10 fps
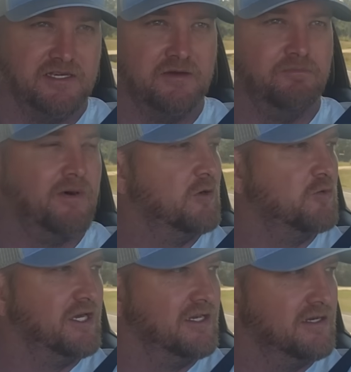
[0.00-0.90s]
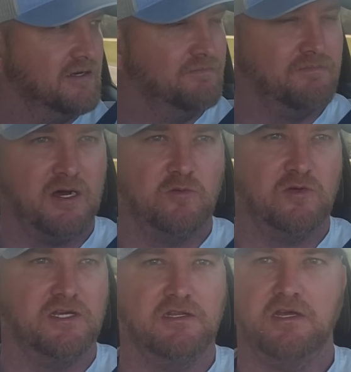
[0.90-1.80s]
Good morning, good
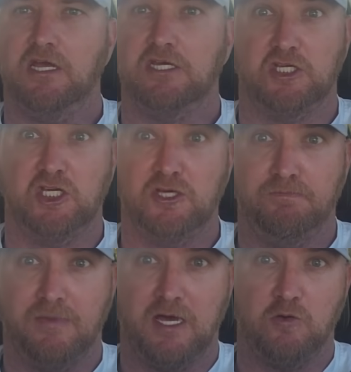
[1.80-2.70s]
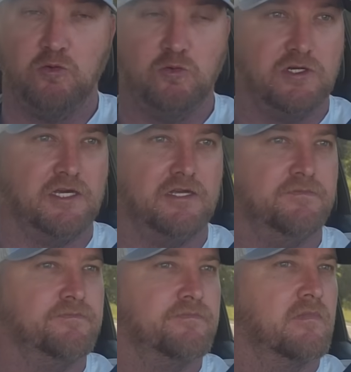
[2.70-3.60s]
morning, good
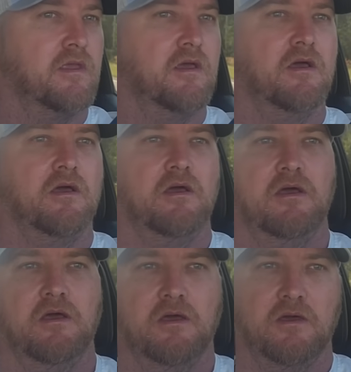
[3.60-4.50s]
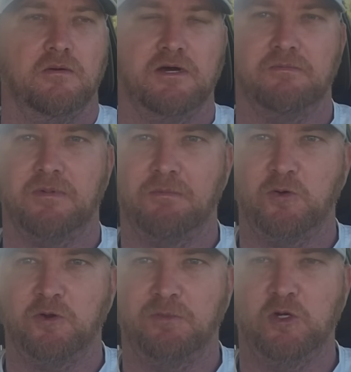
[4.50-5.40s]
morning. Well, I'm
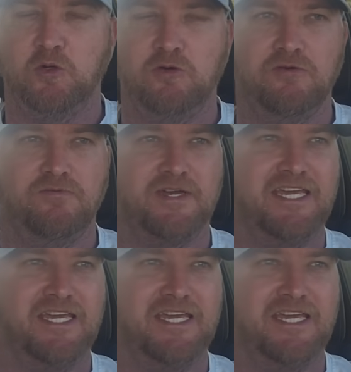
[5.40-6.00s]
on the move